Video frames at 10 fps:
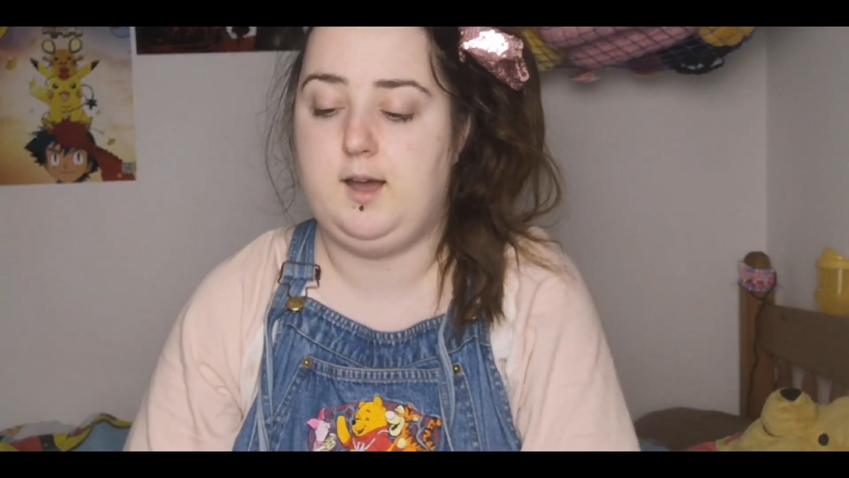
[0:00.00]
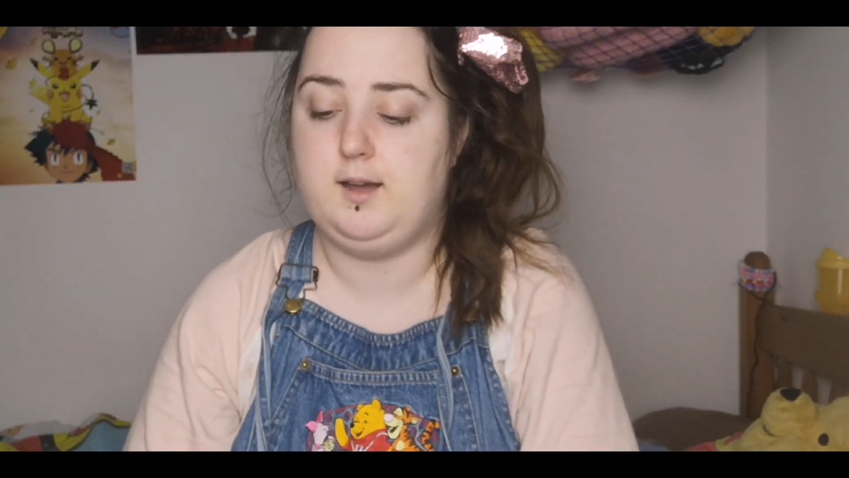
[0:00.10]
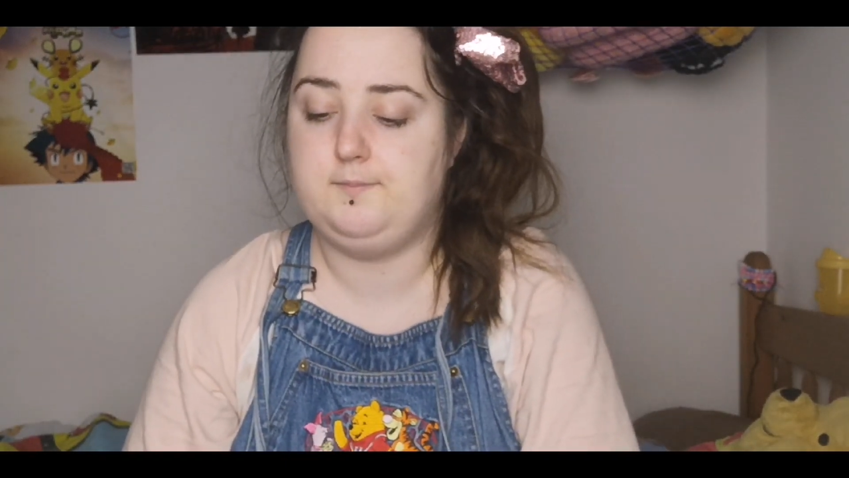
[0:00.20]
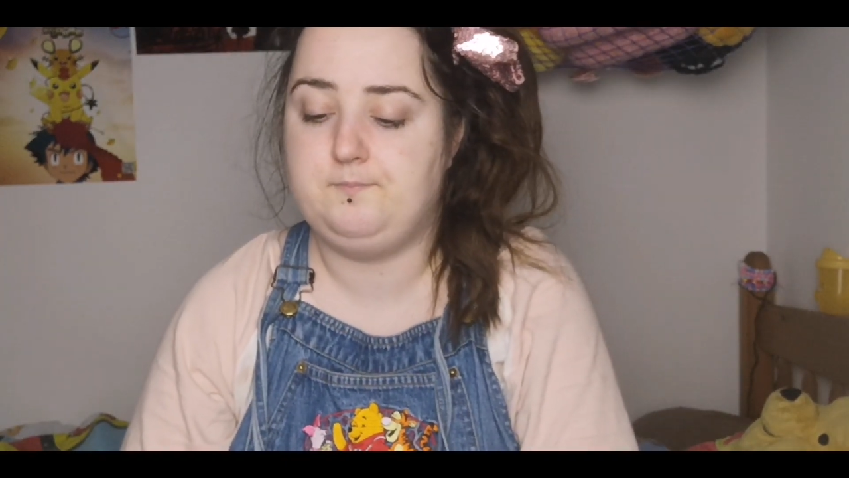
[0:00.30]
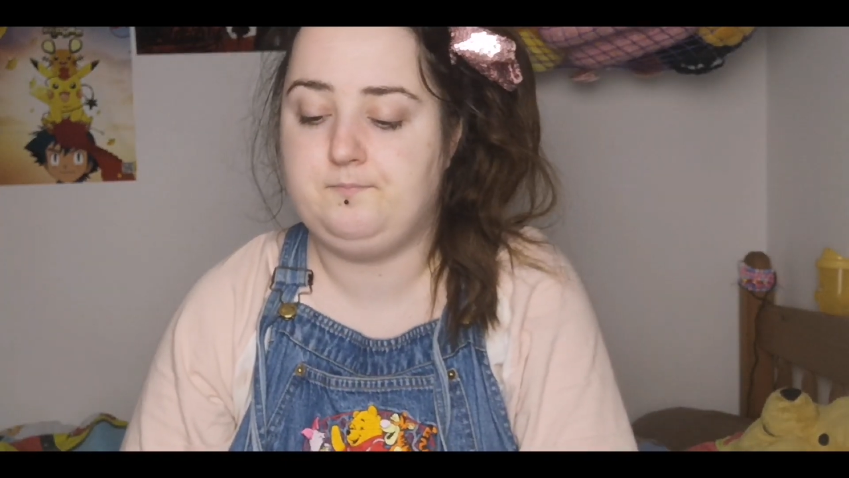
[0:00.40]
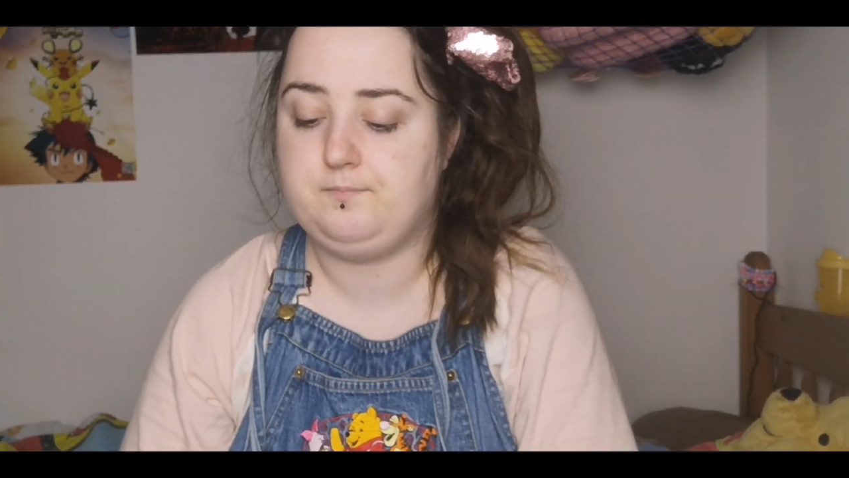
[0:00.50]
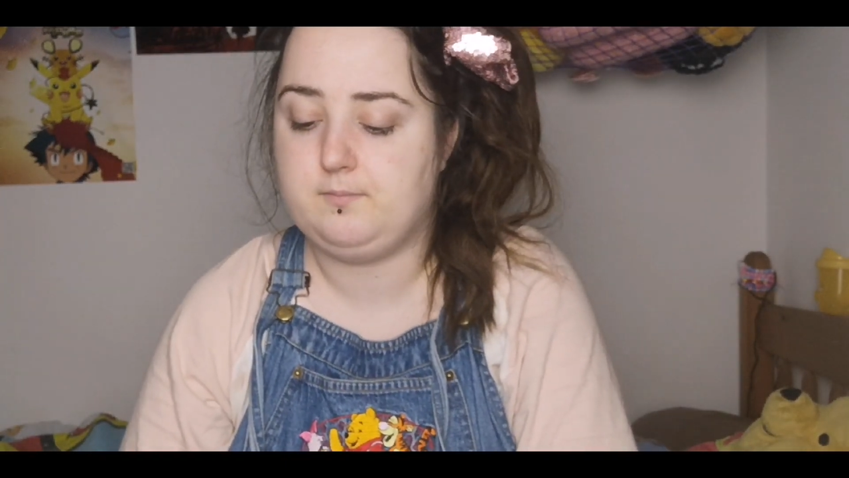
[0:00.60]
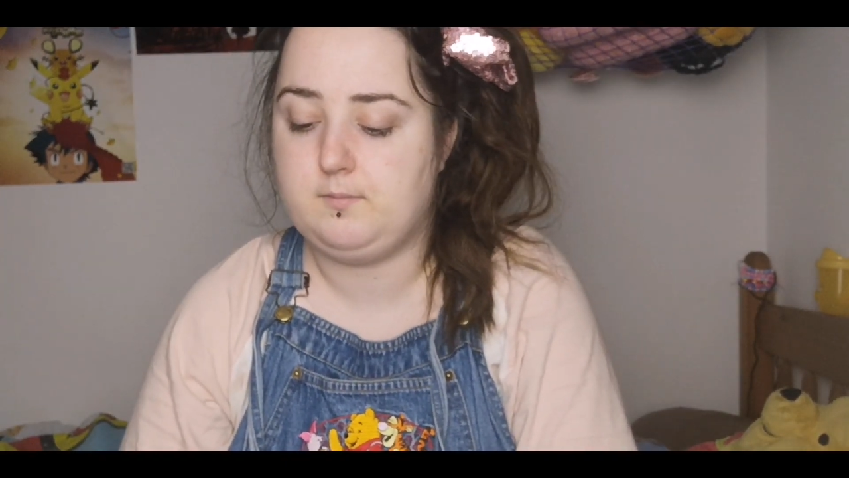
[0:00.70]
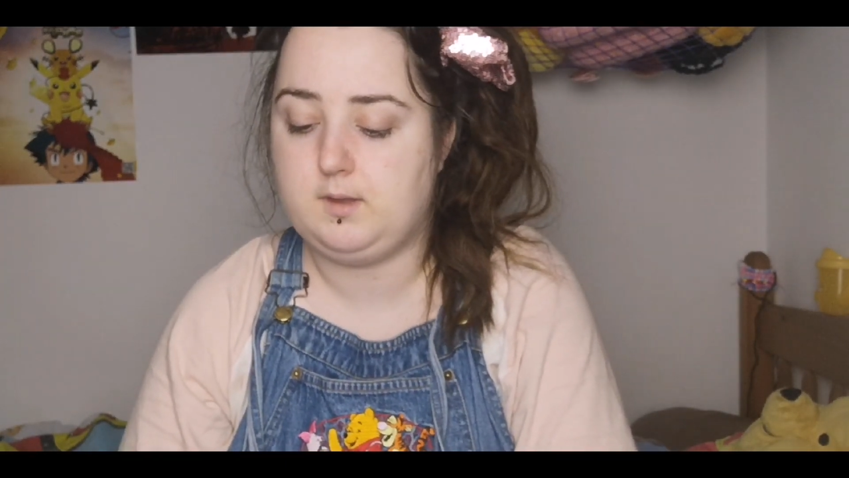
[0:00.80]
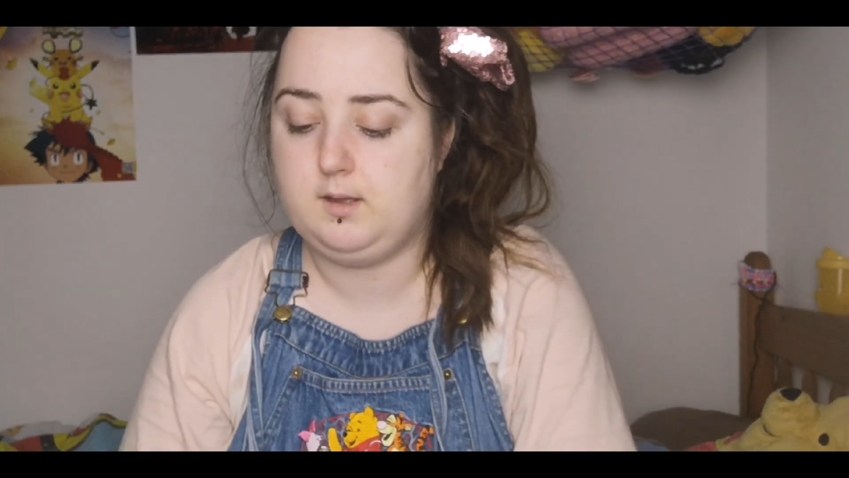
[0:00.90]
Um,
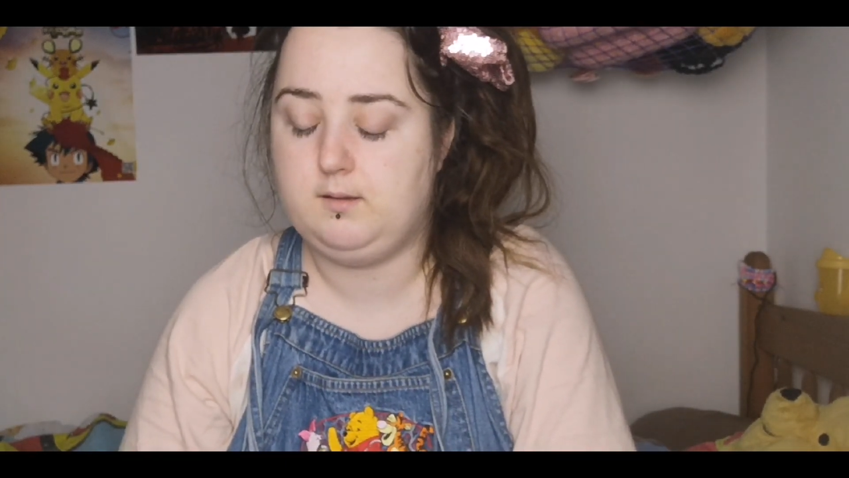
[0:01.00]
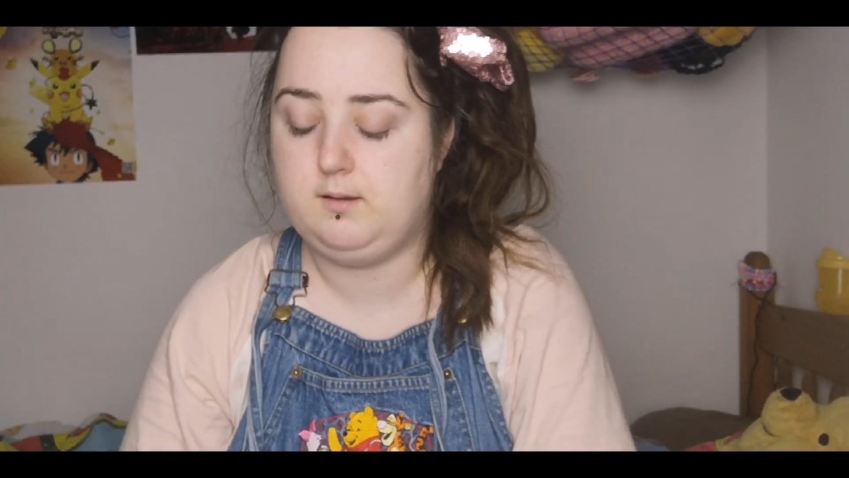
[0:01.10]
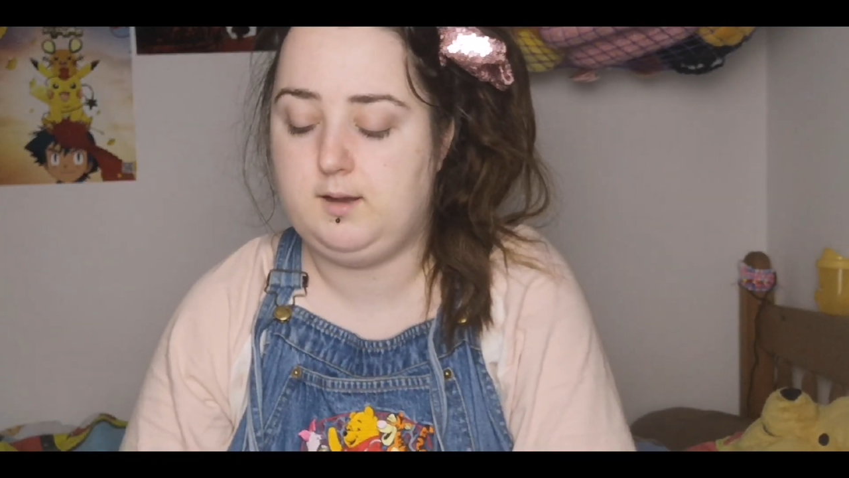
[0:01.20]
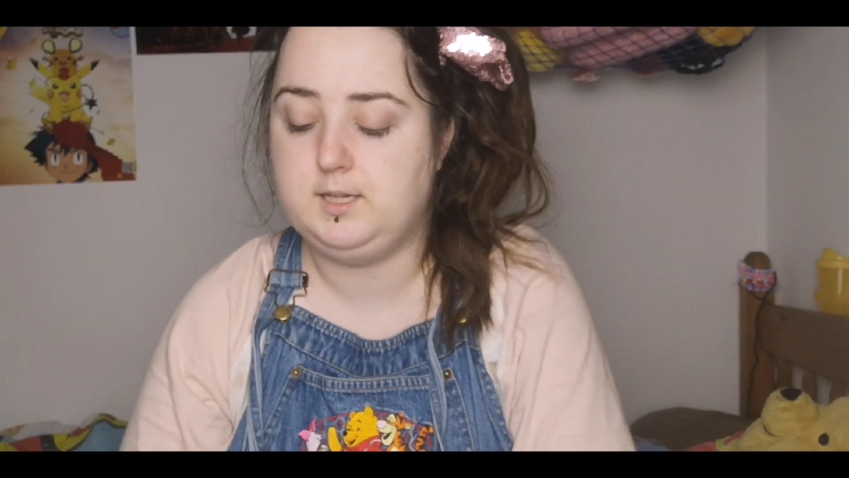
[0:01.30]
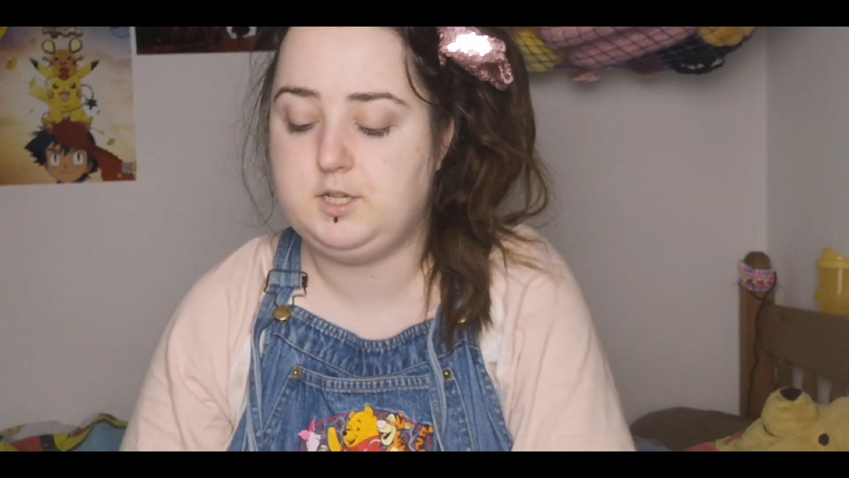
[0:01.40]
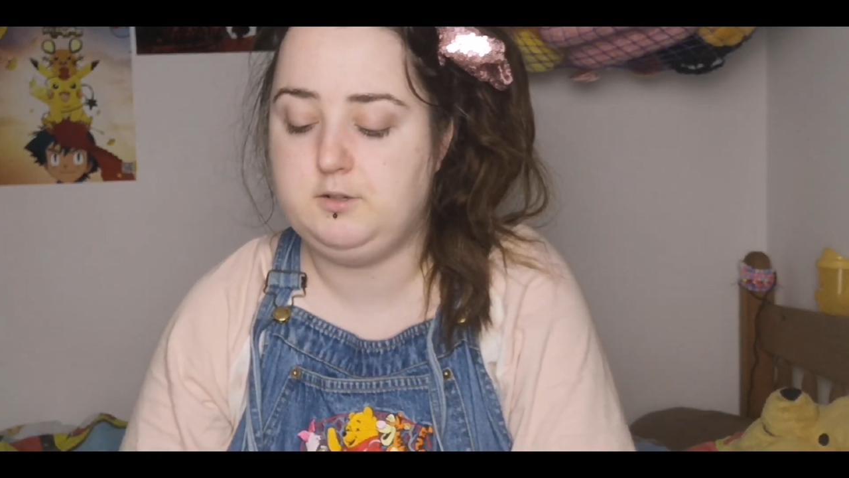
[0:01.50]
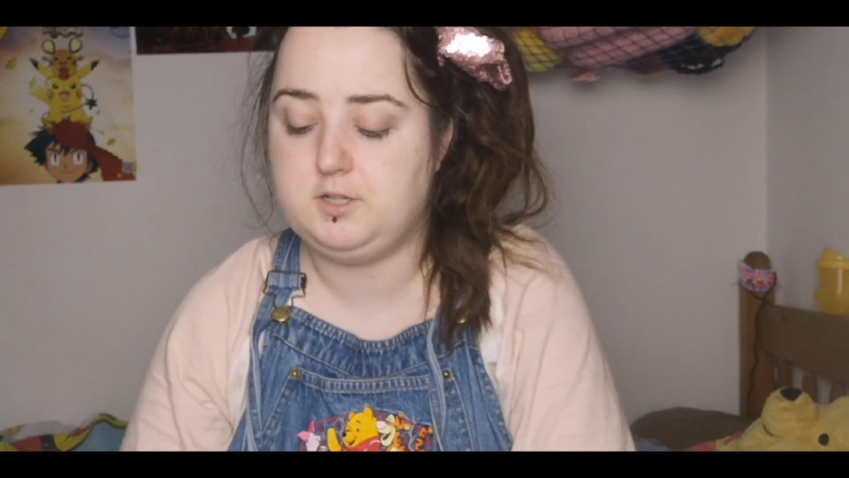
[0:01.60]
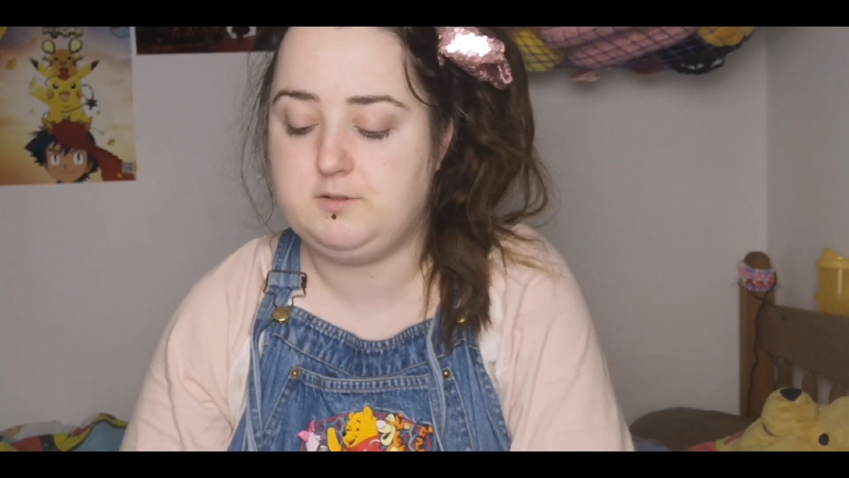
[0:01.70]
I do